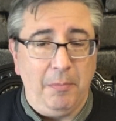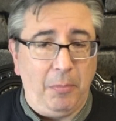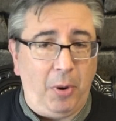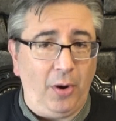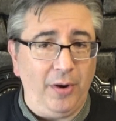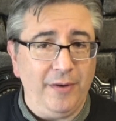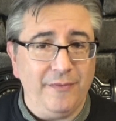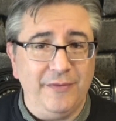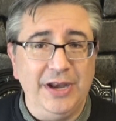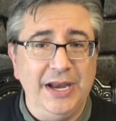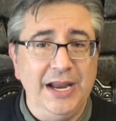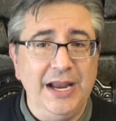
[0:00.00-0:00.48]

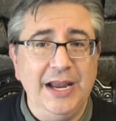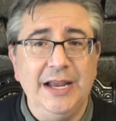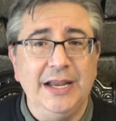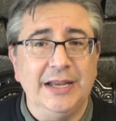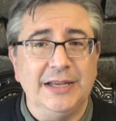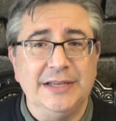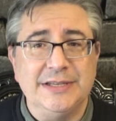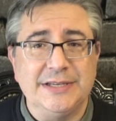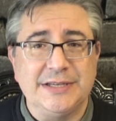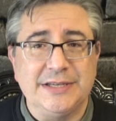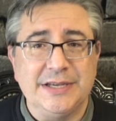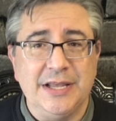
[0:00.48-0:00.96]
Part of it
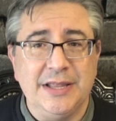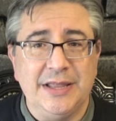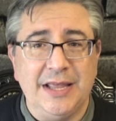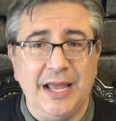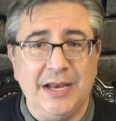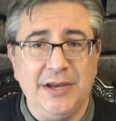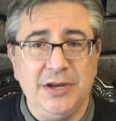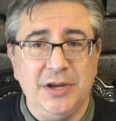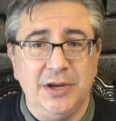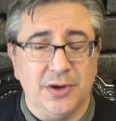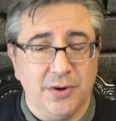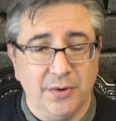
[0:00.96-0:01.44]
is
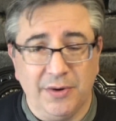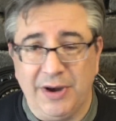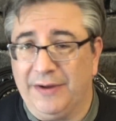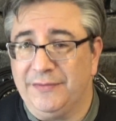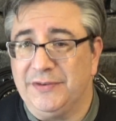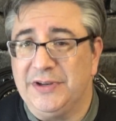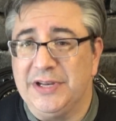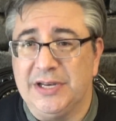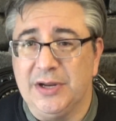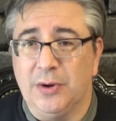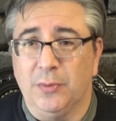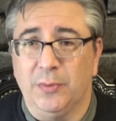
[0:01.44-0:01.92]
that you don't
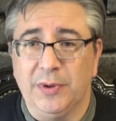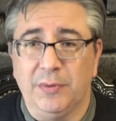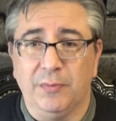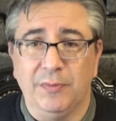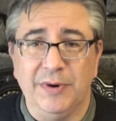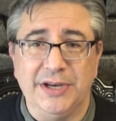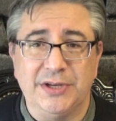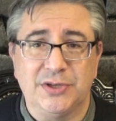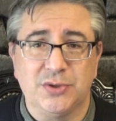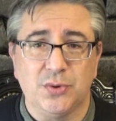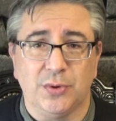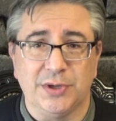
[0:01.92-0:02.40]
have to deal with
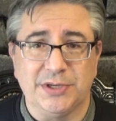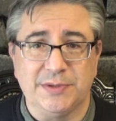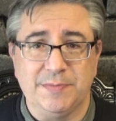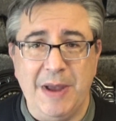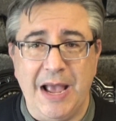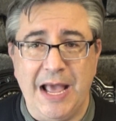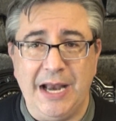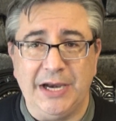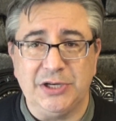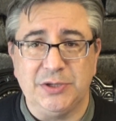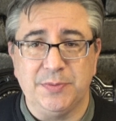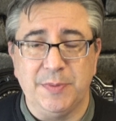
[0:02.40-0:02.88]
resource
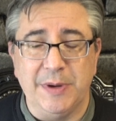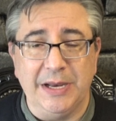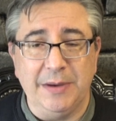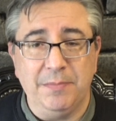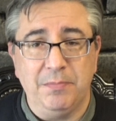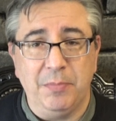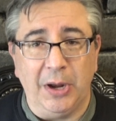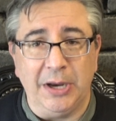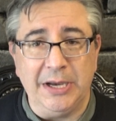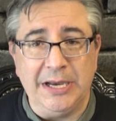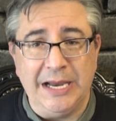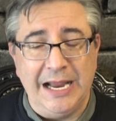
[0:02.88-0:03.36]
management,
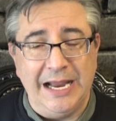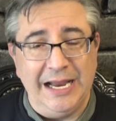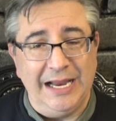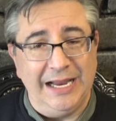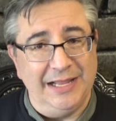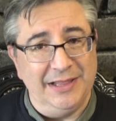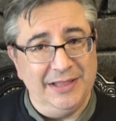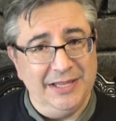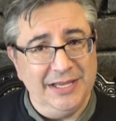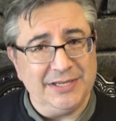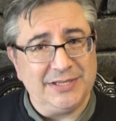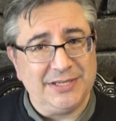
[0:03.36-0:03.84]
but
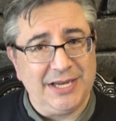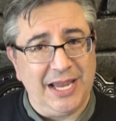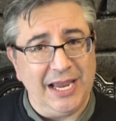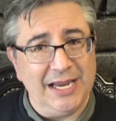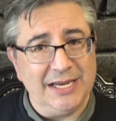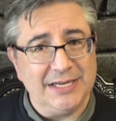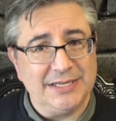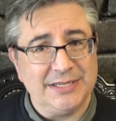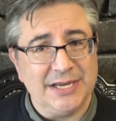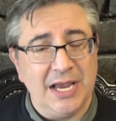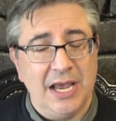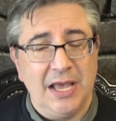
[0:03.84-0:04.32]
in this
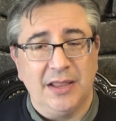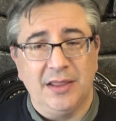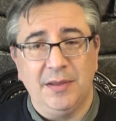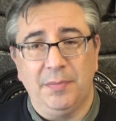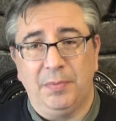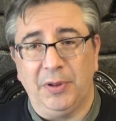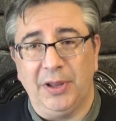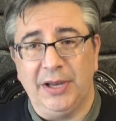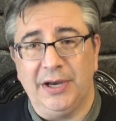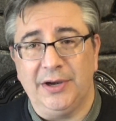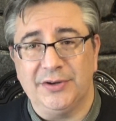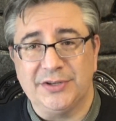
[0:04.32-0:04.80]
case, the
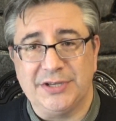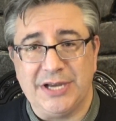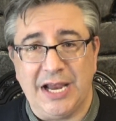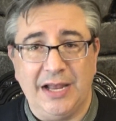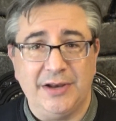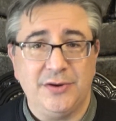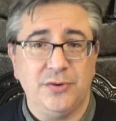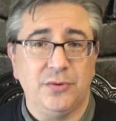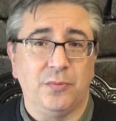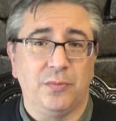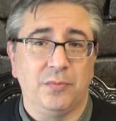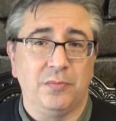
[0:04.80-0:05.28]
players
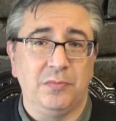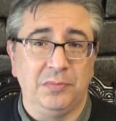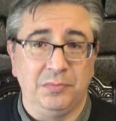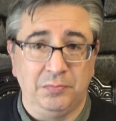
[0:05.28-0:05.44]
had to